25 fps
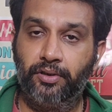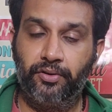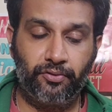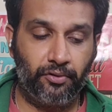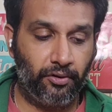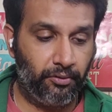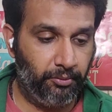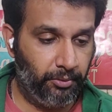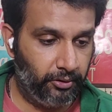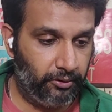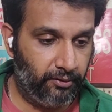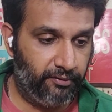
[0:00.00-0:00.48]
It's
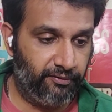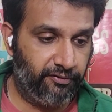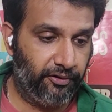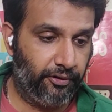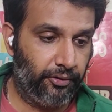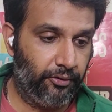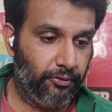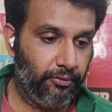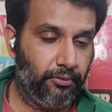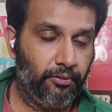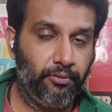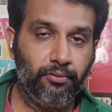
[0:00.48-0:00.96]
going to be good
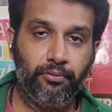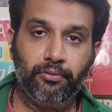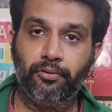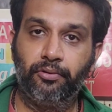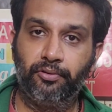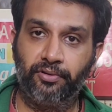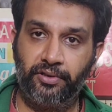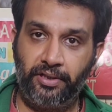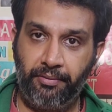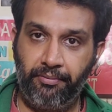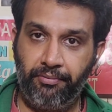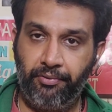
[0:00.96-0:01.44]
for you,
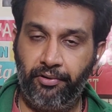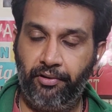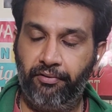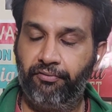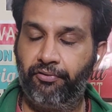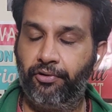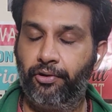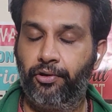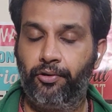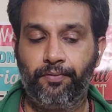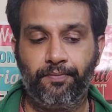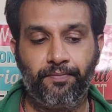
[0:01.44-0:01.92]
good time period
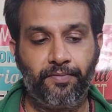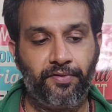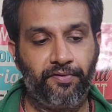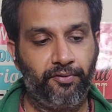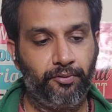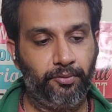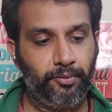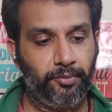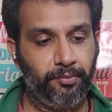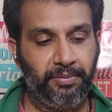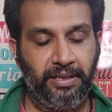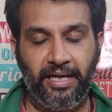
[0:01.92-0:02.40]
for you.
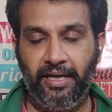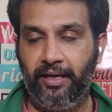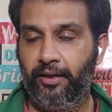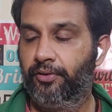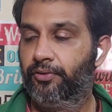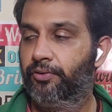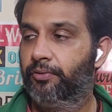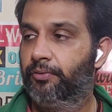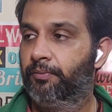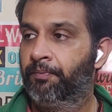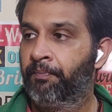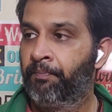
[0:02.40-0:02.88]
If you've been
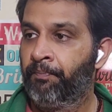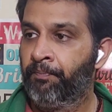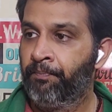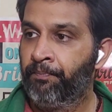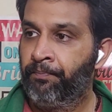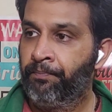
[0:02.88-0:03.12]
planning to,